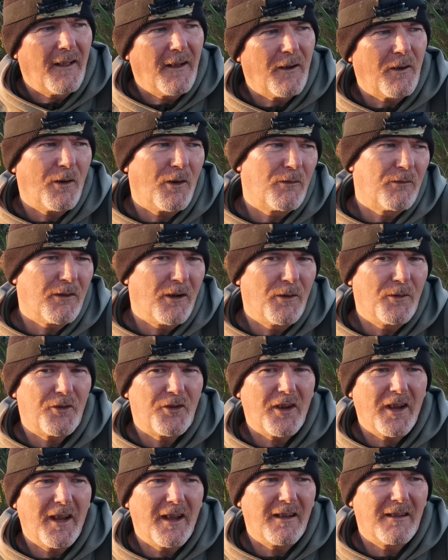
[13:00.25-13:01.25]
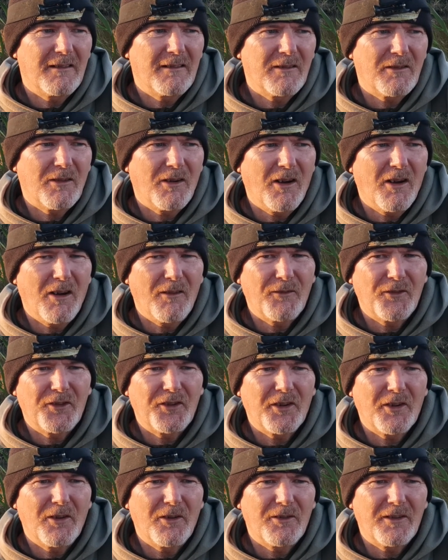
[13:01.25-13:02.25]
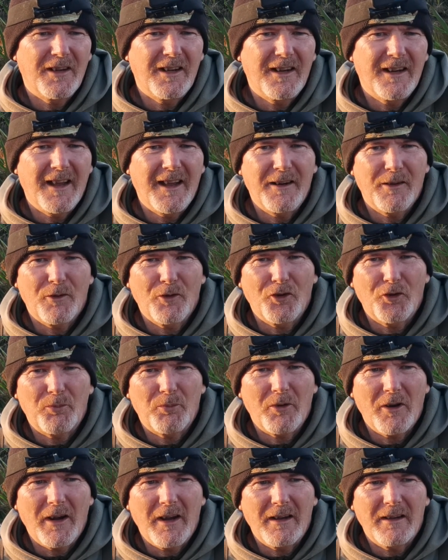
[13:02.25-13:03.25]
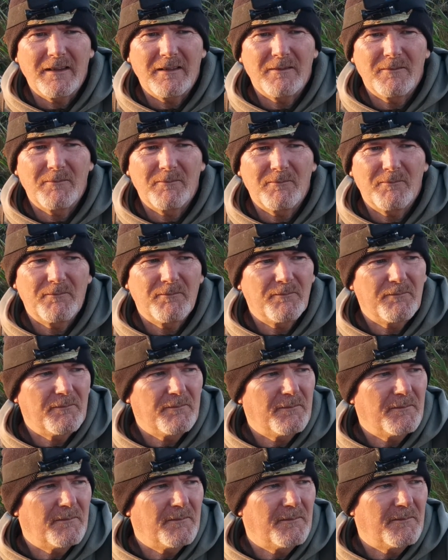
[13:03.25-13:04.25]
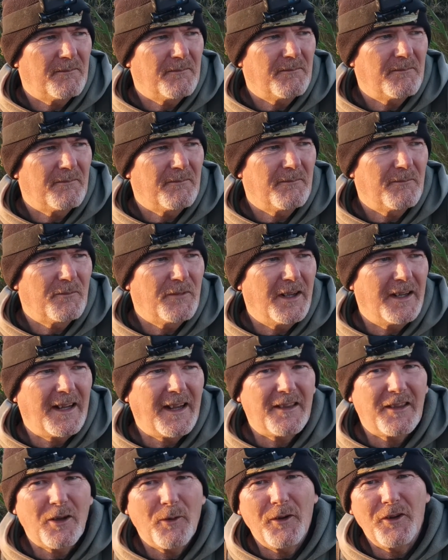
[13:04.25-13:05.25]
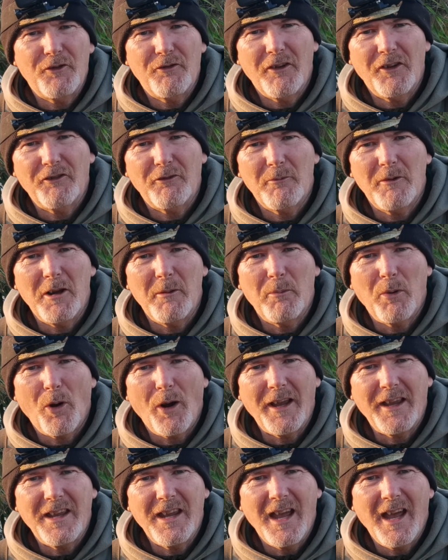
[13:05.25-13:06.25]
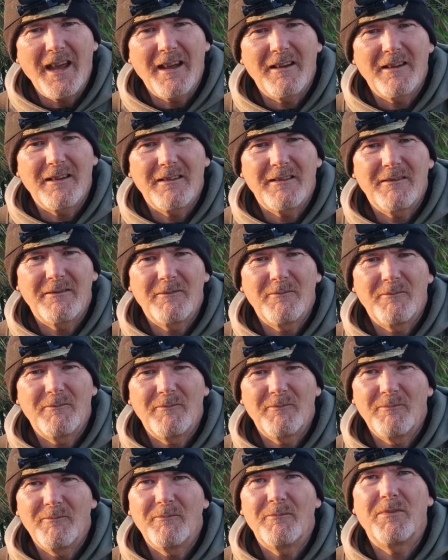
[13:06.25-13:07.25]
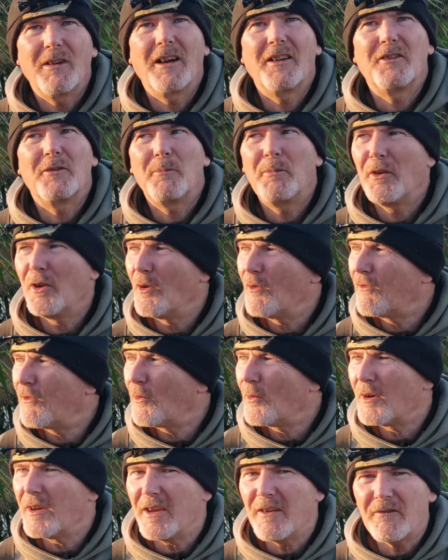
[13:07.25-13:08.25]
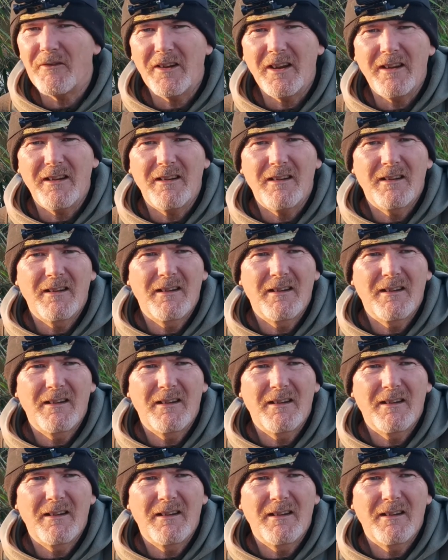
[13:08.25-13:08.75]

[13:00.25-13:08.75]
I've got a roach out, I've got half a sardine out, and I've got a sprat out. I mean, I have no interest from any pike yet, but it's a beautiful evening.